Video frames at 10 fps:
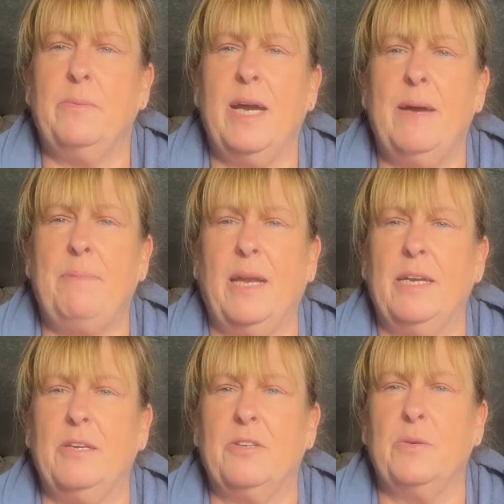We are
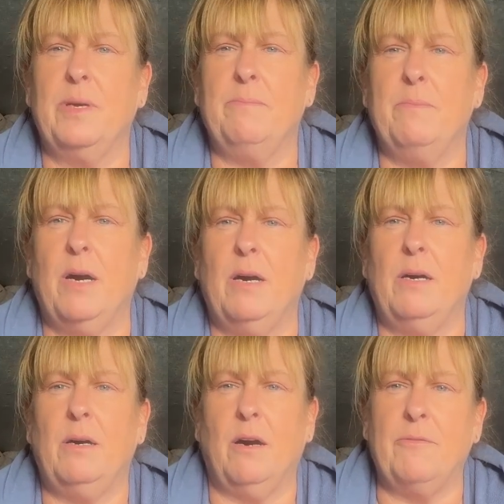planning on doing
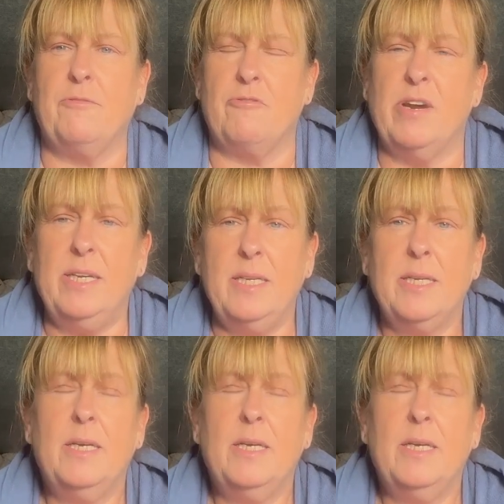more off-grid.